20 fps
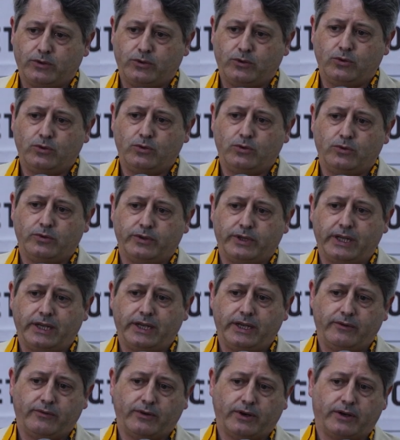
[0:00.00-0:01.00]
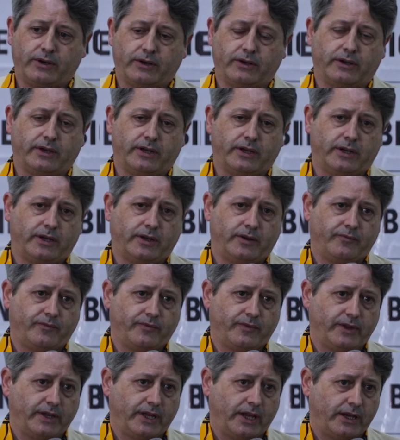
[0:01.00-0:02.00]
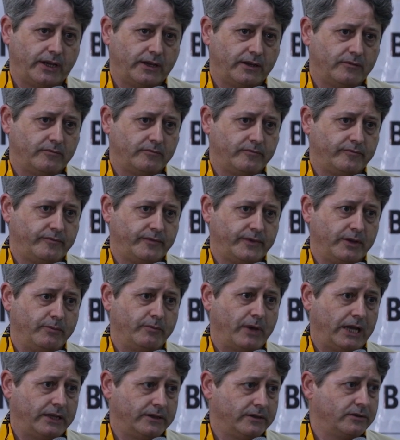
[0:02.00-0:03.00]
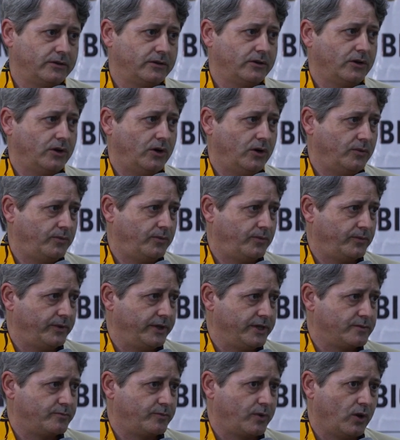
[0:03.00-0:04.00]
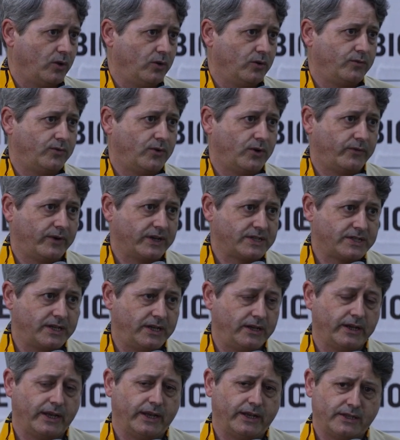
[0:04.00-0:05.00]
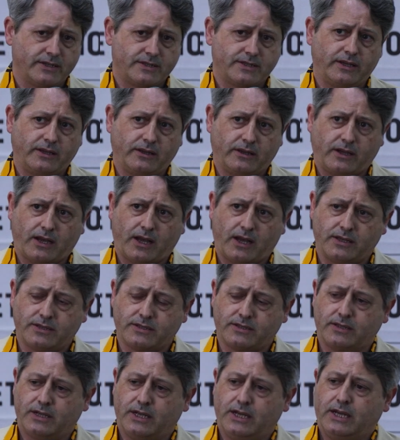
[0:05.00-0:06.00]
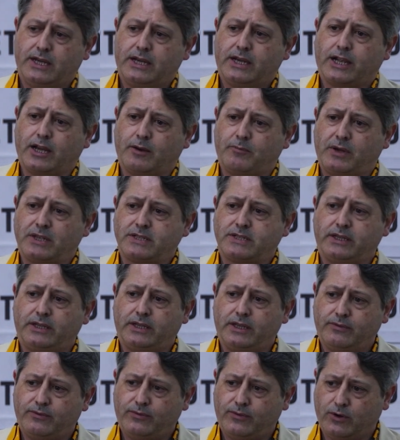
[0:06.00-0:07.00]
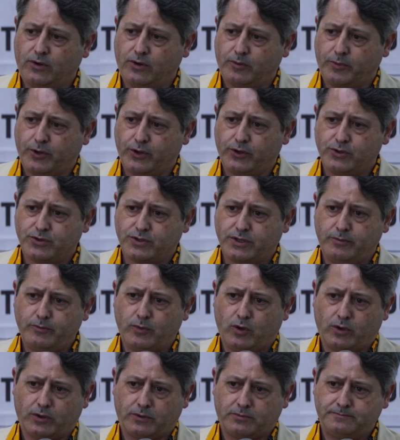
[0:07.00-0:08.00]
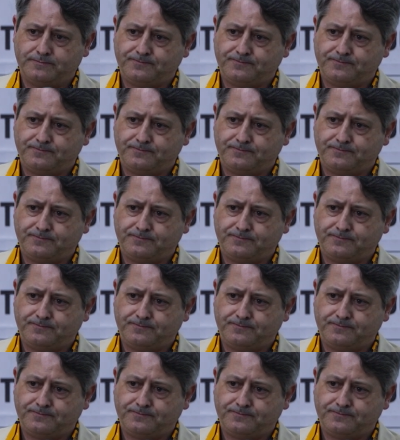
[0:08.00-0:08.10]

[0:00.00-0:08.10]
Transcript: to deliver the demand of this product for Brazil and still has capacity for producing more.